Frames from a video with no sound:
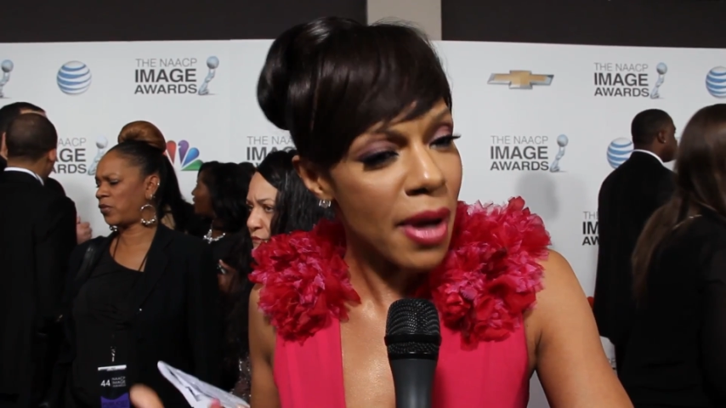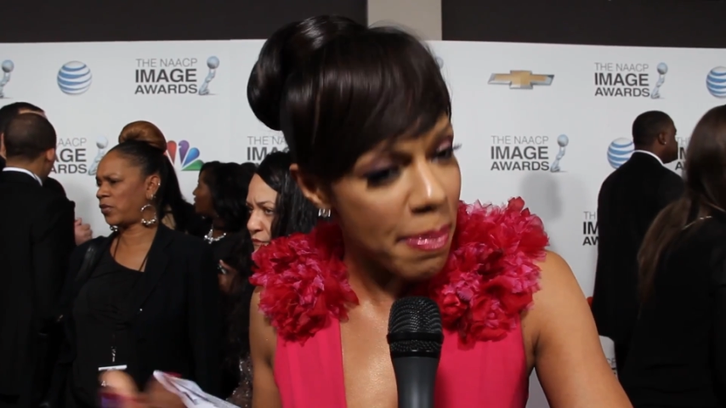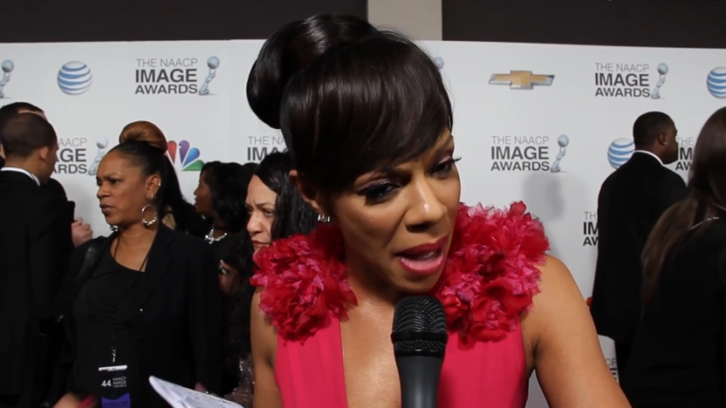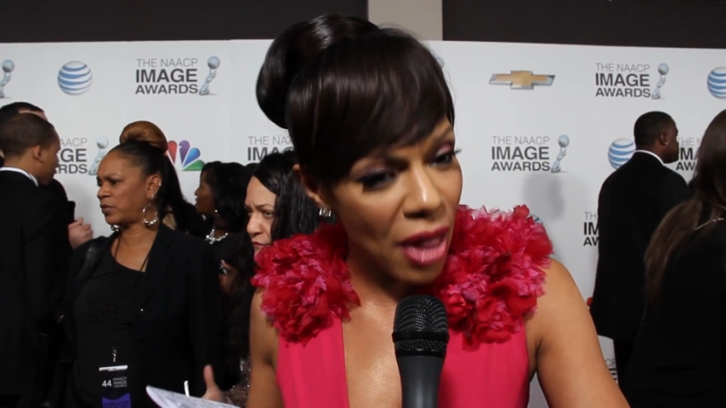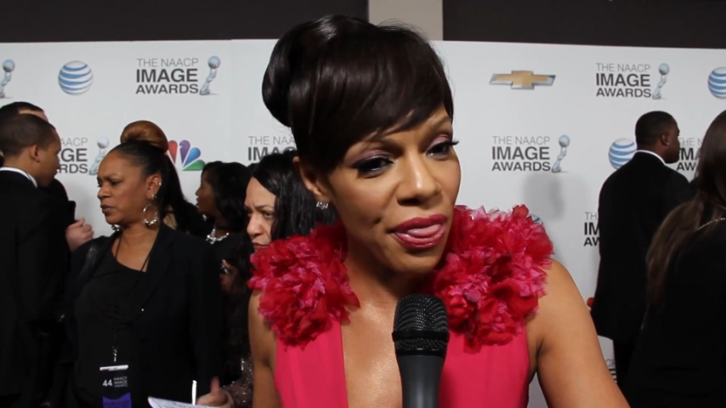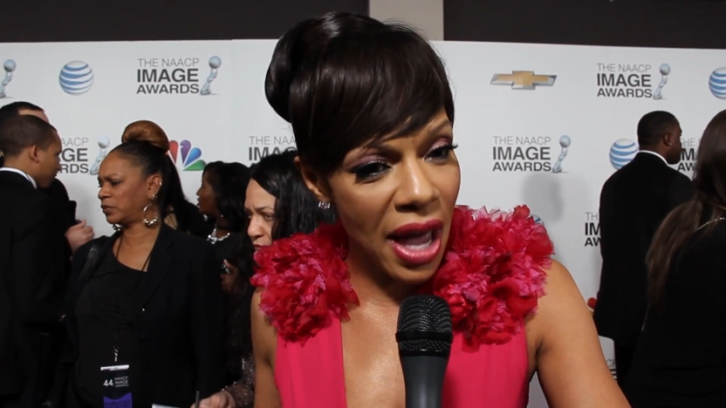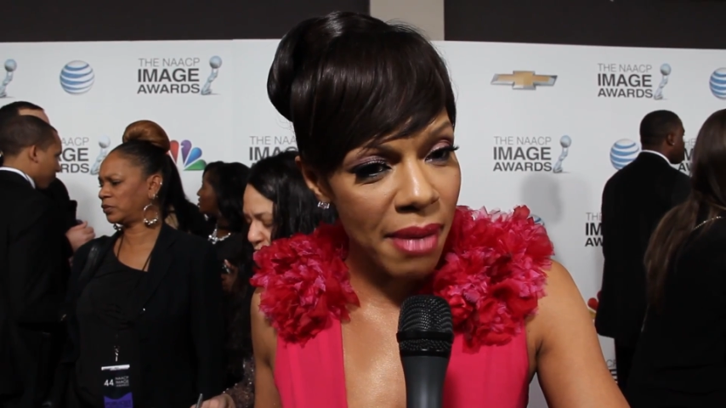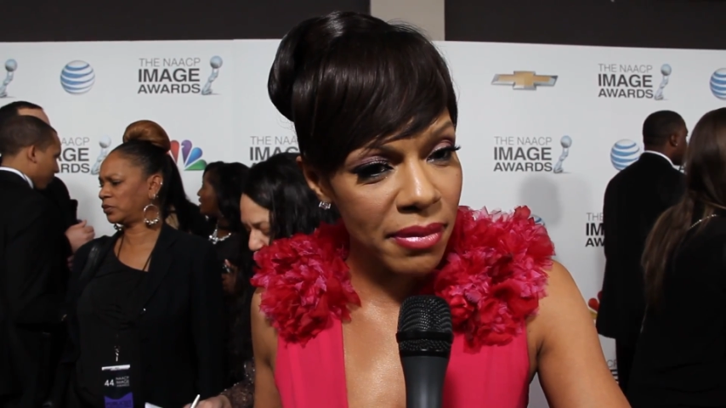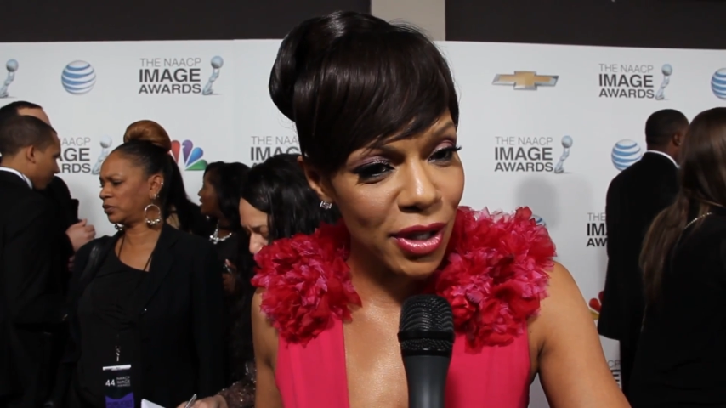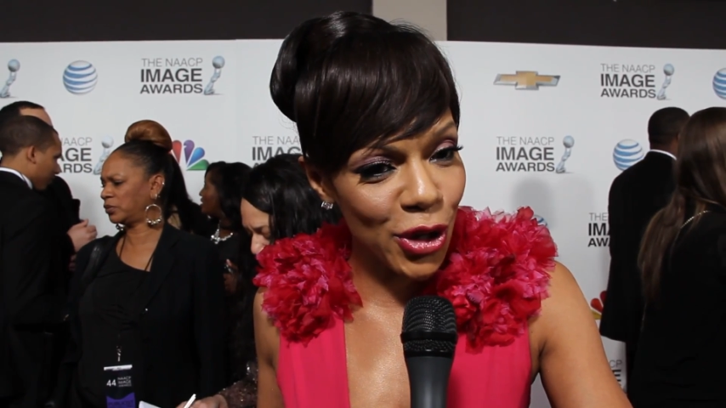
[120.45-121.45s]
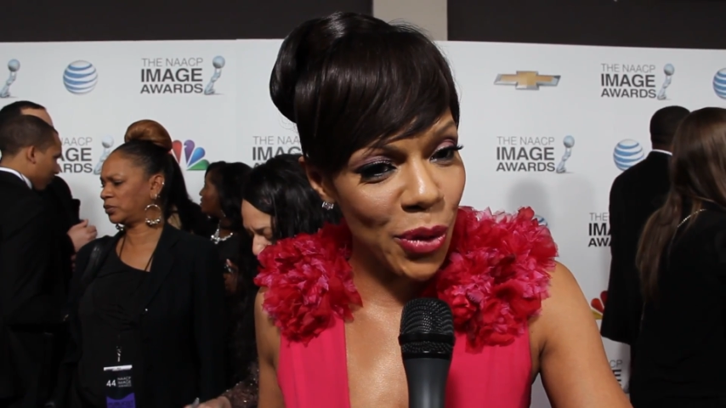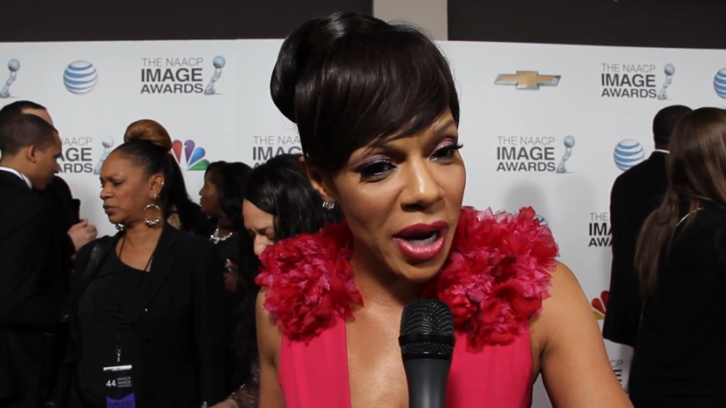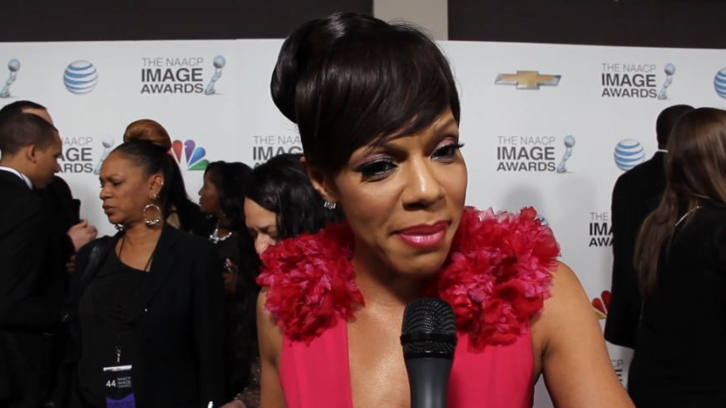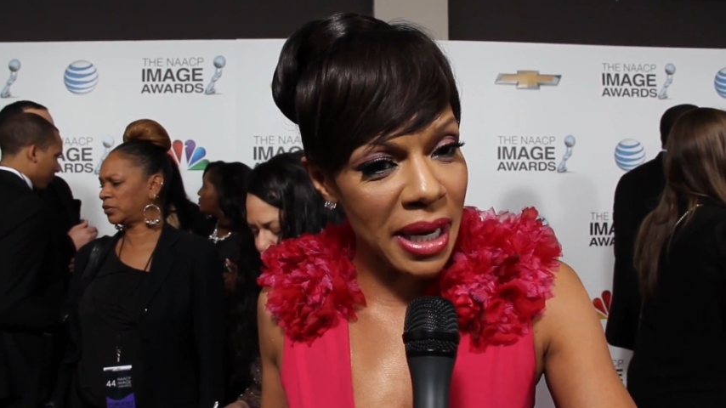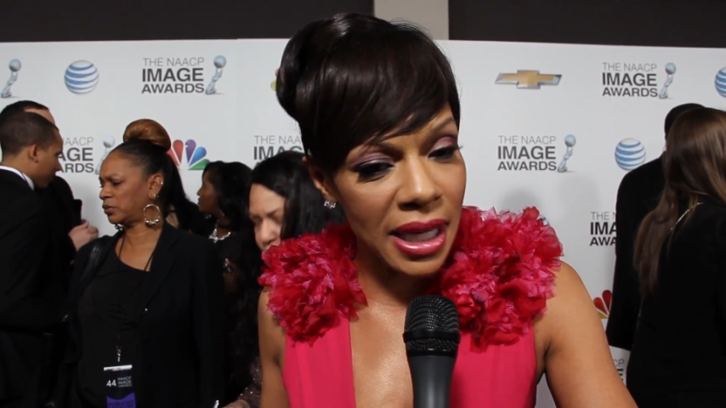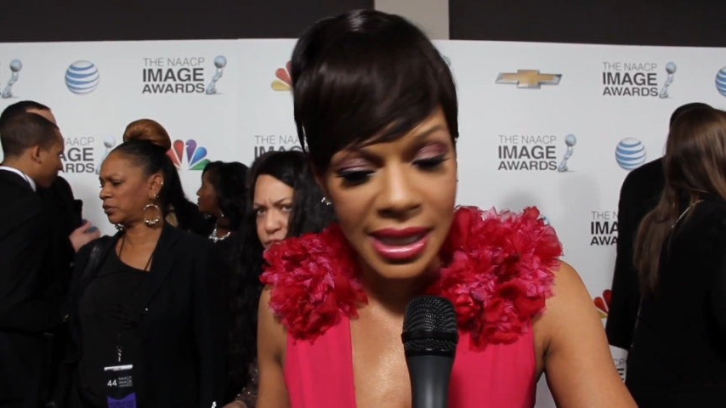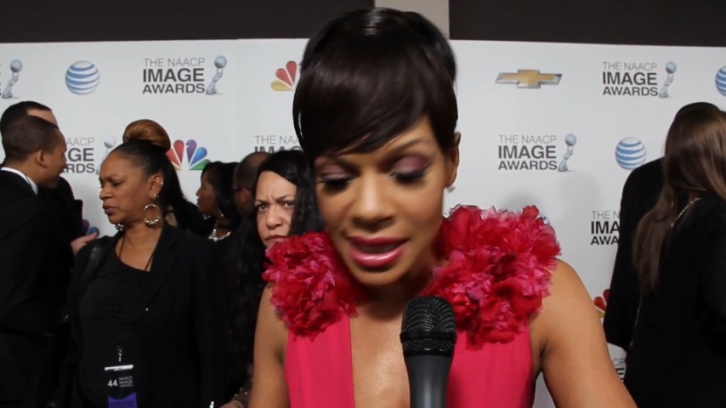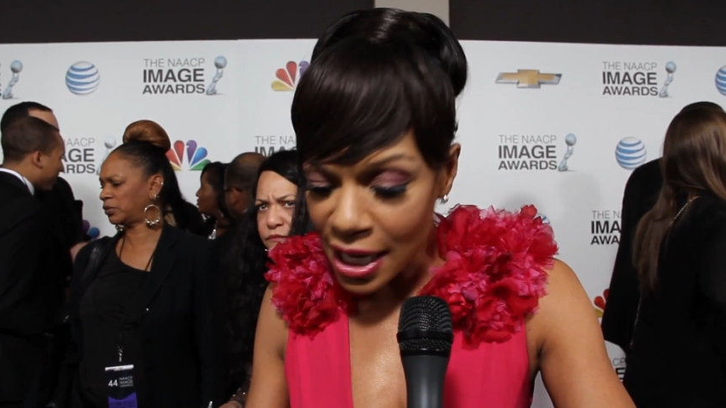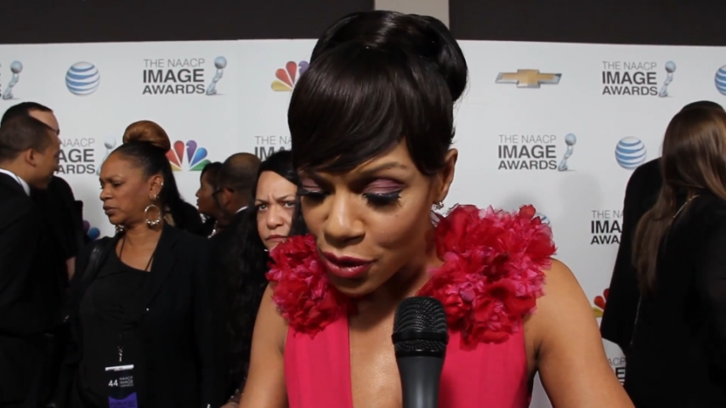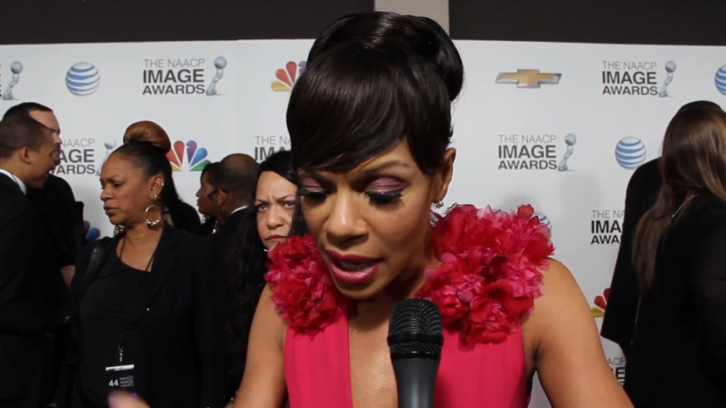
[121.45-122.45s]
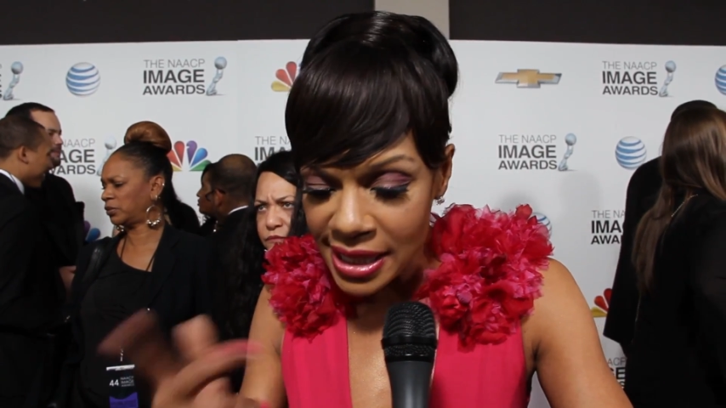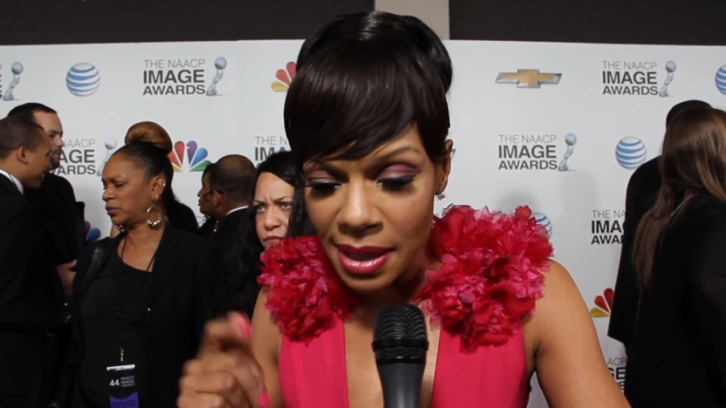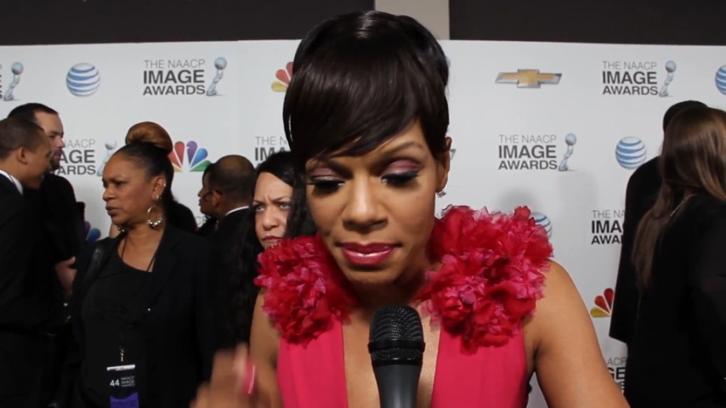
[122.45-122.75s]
Speaker 1: about them. You know what I mean? It's like you got